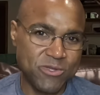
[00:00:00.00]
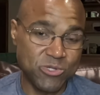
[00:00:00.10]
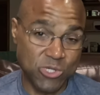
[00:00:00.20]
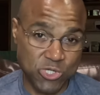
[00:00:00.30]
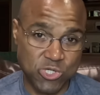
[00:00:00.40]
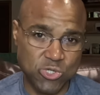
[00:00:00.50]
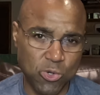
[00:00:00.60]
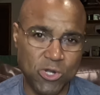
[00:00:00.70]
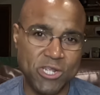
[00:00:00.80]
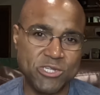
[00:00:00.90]
There's a
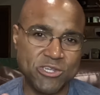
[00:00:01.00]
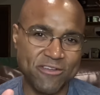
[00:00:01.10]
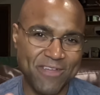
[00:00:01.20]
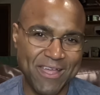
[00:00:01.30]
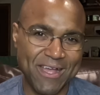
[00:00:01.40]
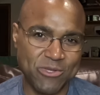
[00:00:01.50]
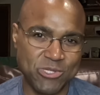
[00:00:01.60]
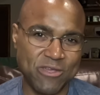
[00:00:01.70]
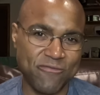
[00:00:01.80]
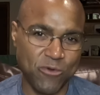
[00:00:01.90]
shortage of
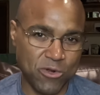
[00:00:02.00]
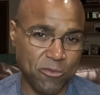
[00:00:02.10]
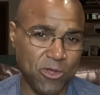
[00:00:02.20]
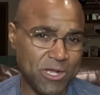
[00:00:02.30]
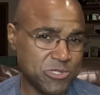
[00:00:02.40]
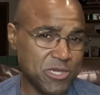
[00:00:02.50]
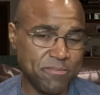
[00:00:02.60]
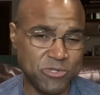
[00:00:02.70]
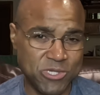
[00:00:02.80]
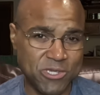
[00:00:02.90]
housing, affordable housing in
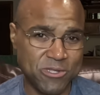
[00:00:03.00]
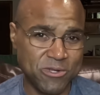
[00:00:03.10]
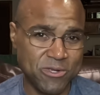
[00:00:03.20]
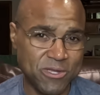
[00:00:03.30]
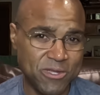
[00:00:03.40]
particular,